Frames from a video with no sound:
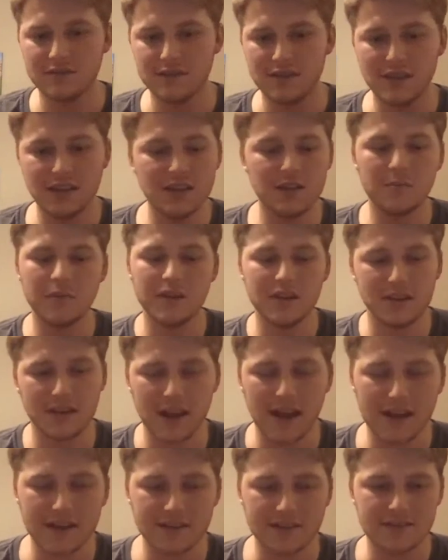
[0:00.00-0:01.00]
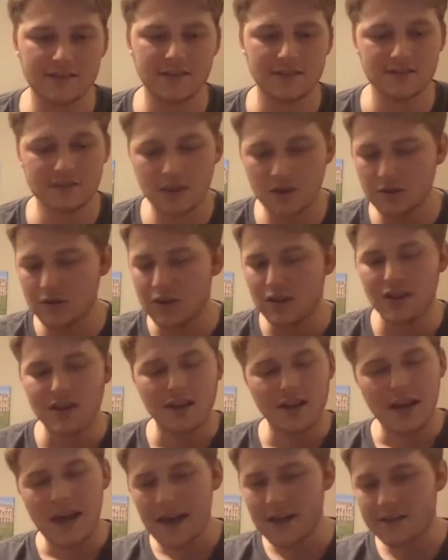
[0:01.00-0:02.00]
anybody can access it. So
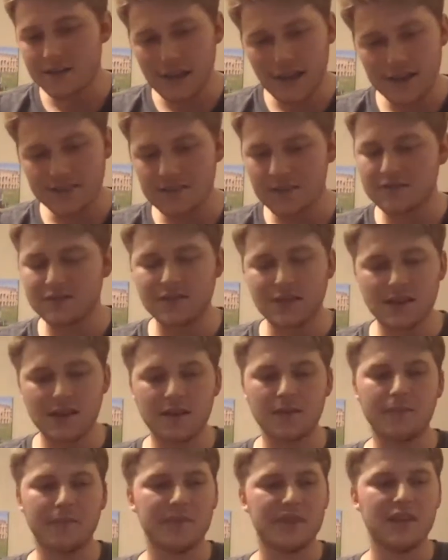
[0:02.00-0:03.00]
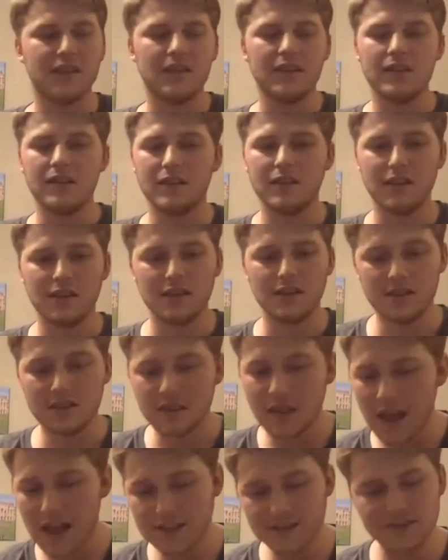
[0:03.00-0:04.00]
as I was saying,
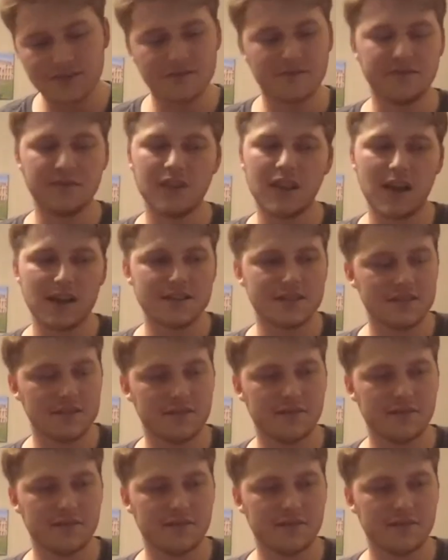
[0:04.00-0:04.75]
lots of